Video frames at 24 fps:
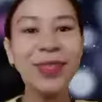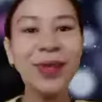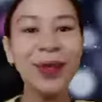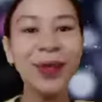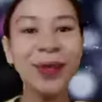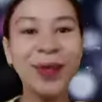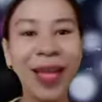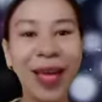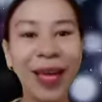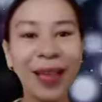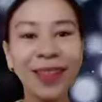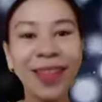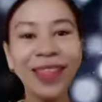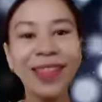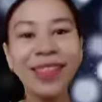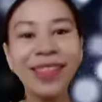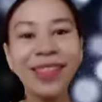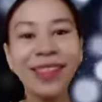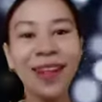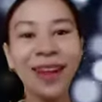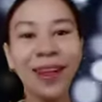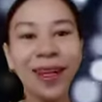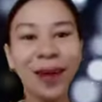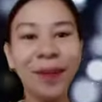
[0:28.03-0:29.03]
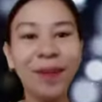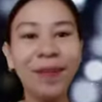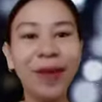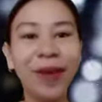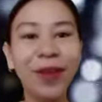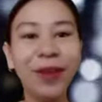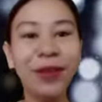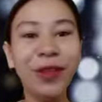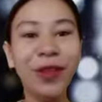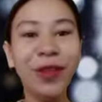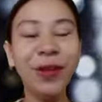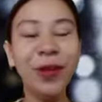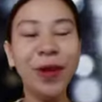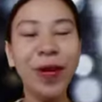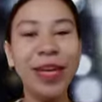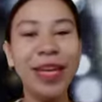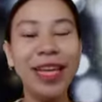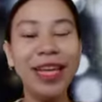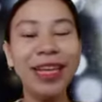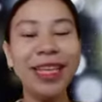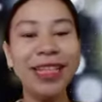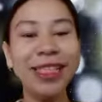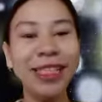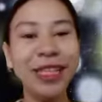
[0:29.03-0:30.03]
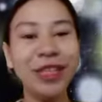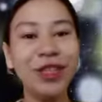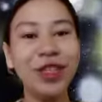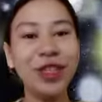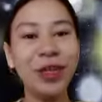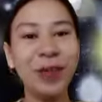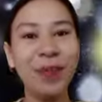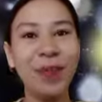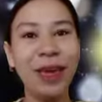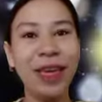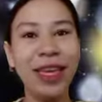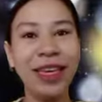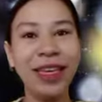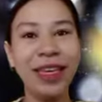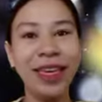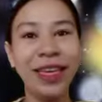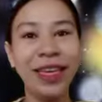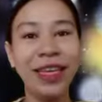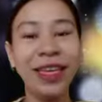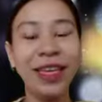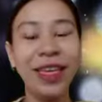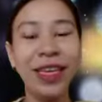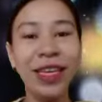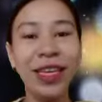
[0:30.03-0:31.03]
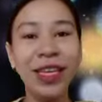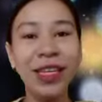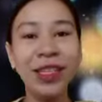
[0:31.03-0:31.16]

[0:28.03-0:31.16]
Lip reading: So now let's talk about the grading decision making.